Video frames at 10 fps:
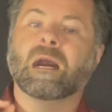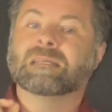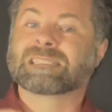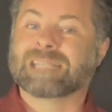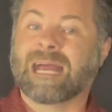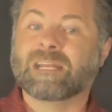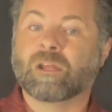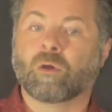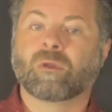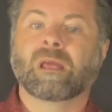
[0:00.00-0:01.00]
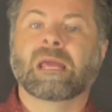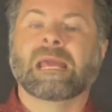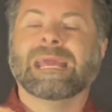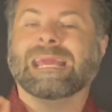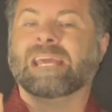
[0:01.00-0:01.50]
Side note,
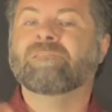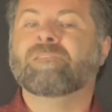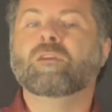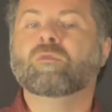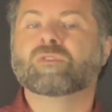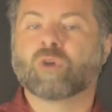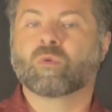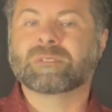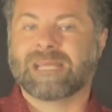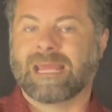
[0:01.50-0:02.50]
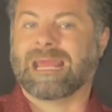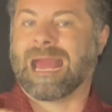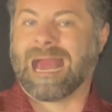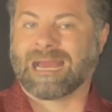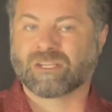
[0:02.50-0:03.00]
if you don't take
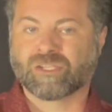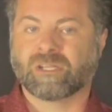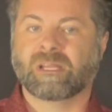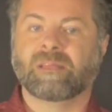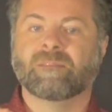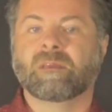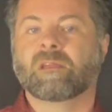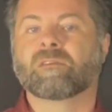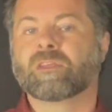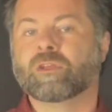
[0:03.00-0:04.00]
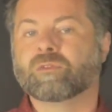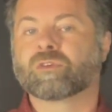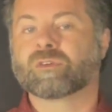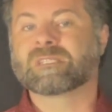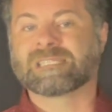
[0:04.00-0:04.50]
action in the year that you
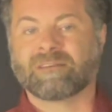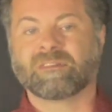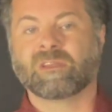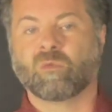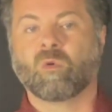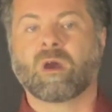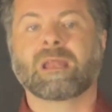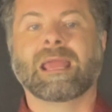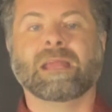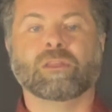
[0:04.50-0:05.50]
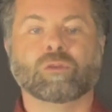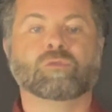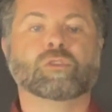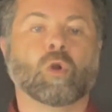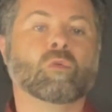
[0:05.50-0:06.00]
turn 71 and you
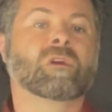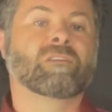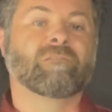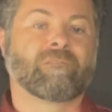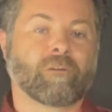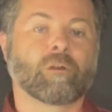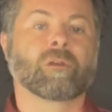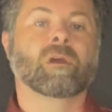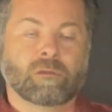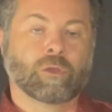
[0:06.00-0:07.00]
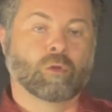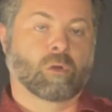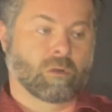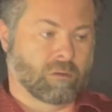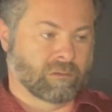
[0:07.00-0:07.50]
don't convert
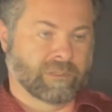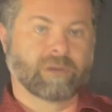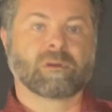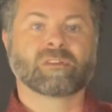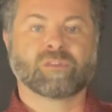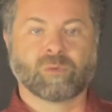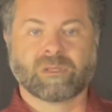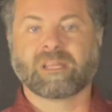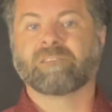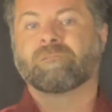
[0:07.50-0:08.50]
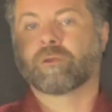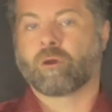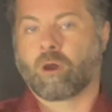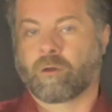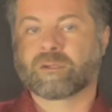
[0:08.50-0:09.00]
your LIRA to a LIF or your
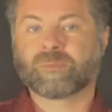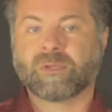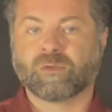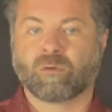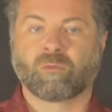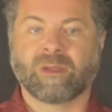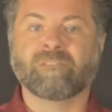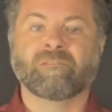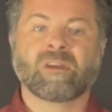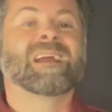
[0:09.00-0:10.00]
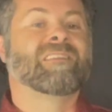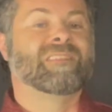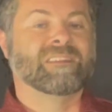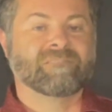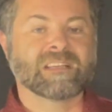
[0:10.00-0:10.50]
RSP to a RIF,
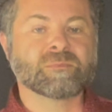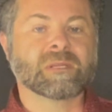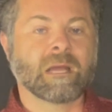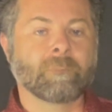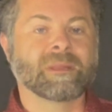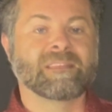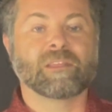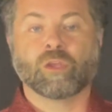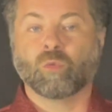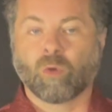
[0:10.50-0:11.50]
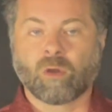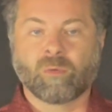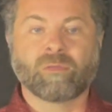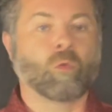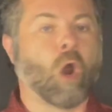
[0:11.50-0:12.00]
the investment company that you work
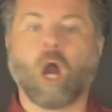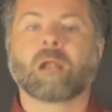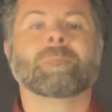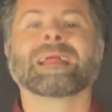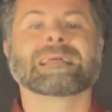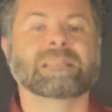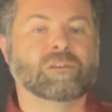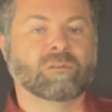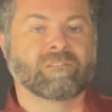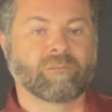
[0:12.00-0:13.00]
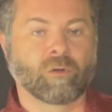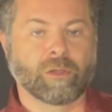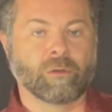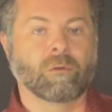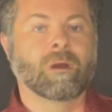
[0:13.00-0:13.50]
with will automatically do it for
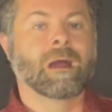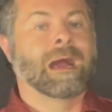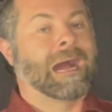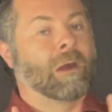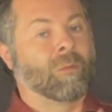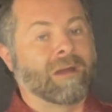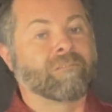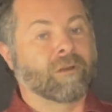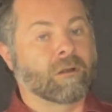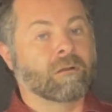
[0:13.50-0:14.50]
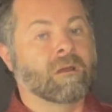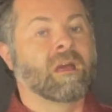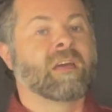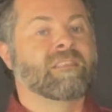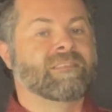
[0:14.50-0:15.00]
you. However,
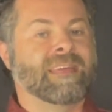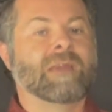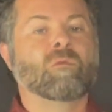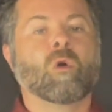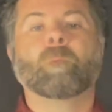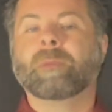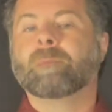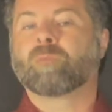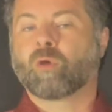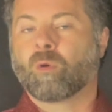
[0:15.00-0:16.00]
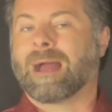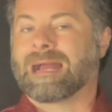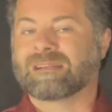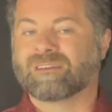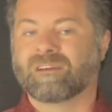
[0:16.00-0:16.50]
they won't be
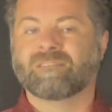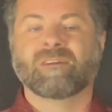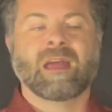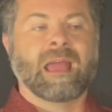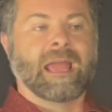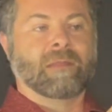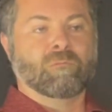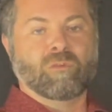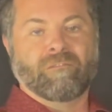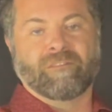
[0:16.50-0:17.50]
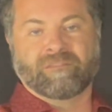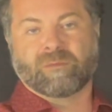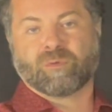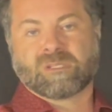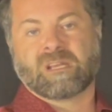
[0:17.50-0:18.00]
proactive and move
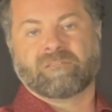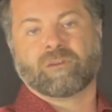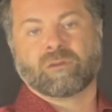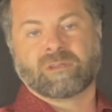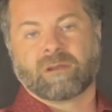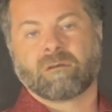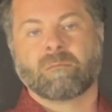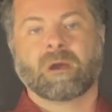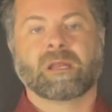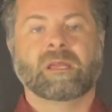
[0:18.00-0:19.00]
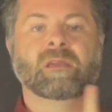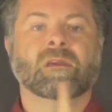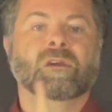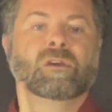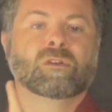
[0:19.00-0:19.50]
50% of your LIRA money
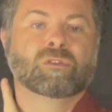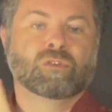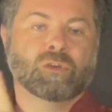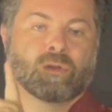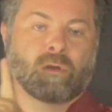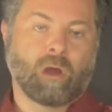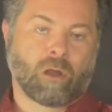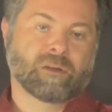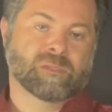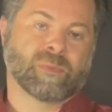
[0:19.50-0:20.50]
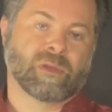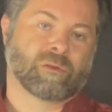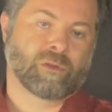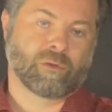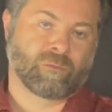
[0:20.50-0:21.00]
to your RSP or
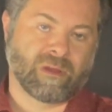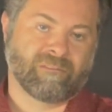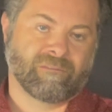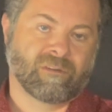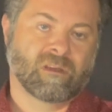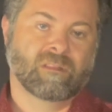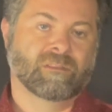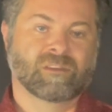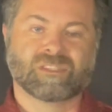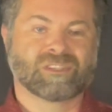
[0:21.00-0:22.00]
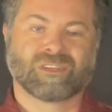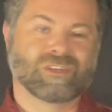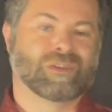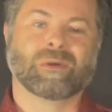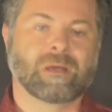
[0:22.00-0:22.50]
your RIF. They're just going to
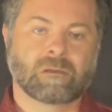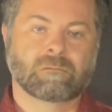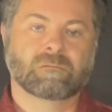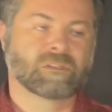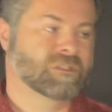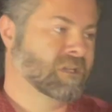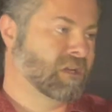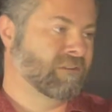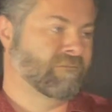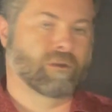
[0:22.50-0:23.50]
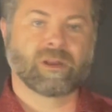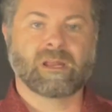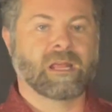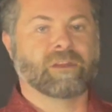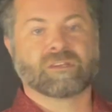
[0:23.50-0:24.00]
do it. They're just going to convert
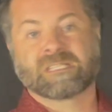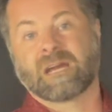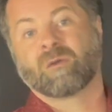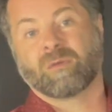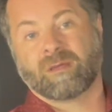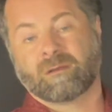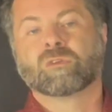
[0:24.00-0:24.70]
it and you're stuck with it.